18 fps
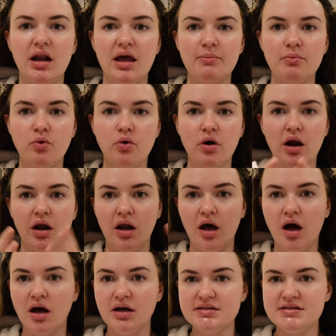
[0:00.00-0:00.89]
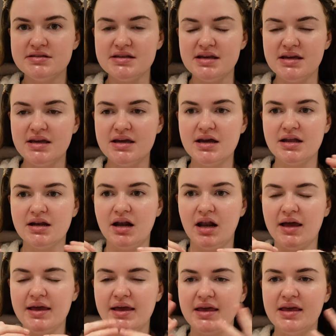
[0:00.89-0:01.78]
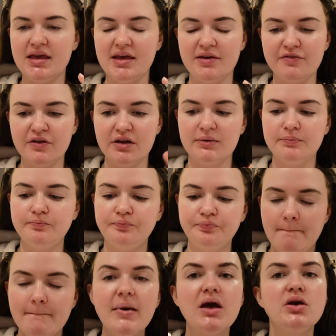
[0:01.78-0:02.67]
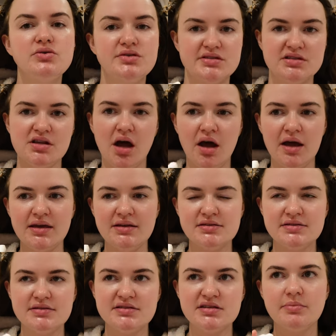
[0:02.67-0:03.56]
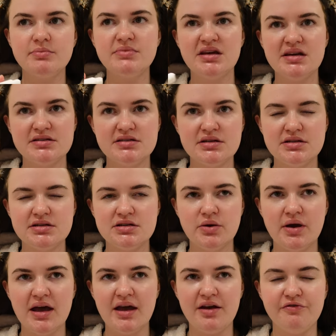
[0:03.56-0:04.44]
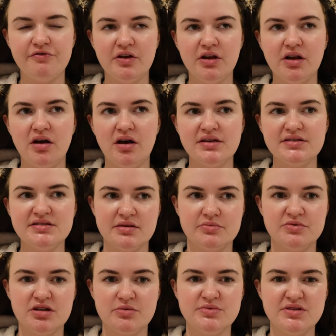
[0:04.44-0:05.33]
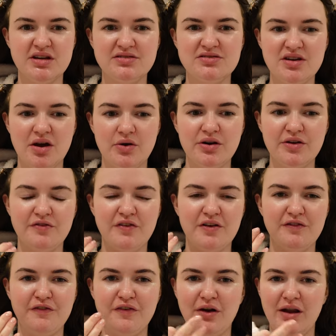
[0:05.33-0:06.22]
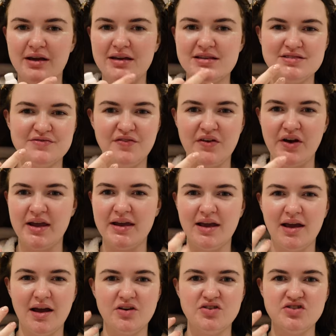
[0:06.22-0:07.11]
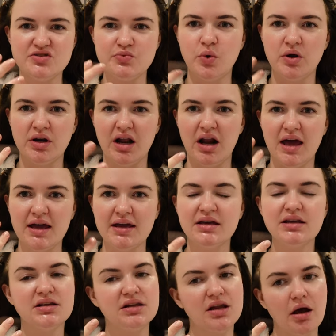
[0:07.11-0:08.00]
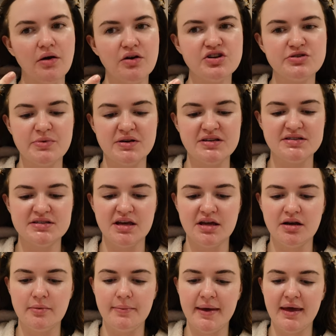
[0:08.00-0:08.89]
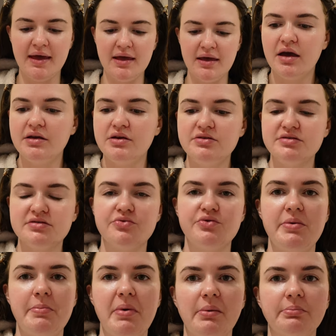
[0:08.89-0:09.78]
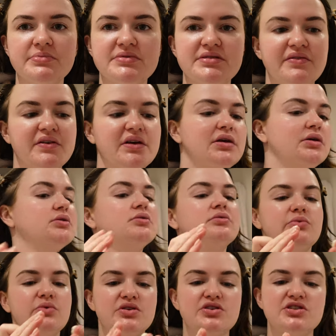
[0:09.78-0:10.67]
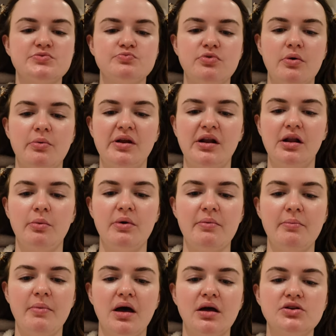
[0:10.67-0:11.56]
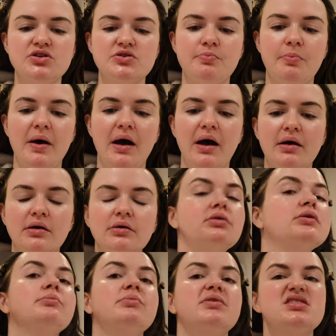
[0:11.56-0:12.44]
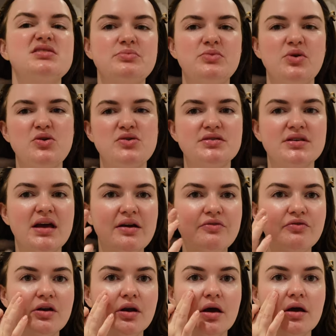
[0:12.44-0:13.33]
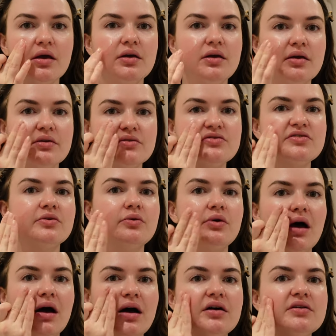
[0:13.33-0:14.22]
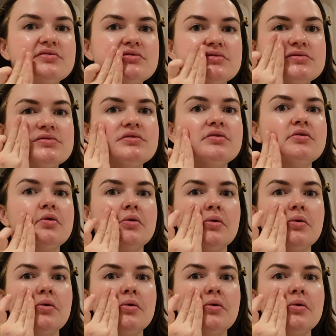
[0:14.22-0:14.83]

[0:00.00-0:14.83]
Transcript: more glassy and like even. Most nights, some days I do it every night, sometimes I don't. If I feel like it's flaking, I just want to like nourish my skin a bit. I use three pumps of it, which is probably a little bit much, but because I'm not using it every night, it still lasts.